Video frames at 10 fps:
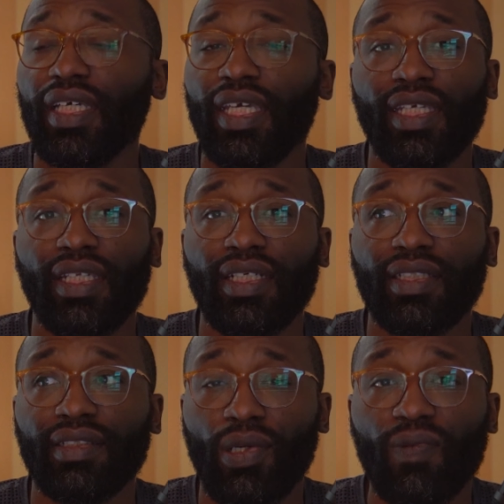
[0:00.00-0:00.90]
And
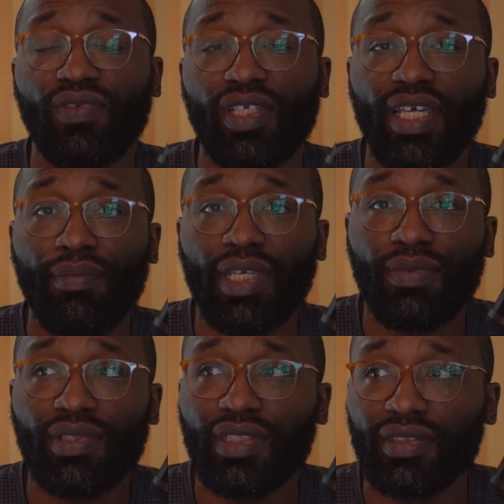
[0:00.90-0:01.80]
hopefully I'll be
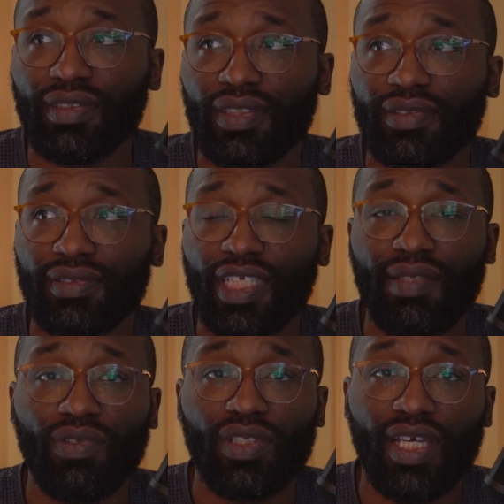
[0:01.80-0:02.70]
able to
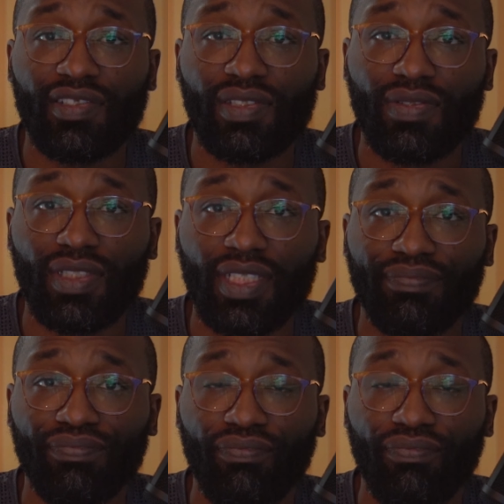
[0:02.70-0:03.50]
keep you guys tuned in.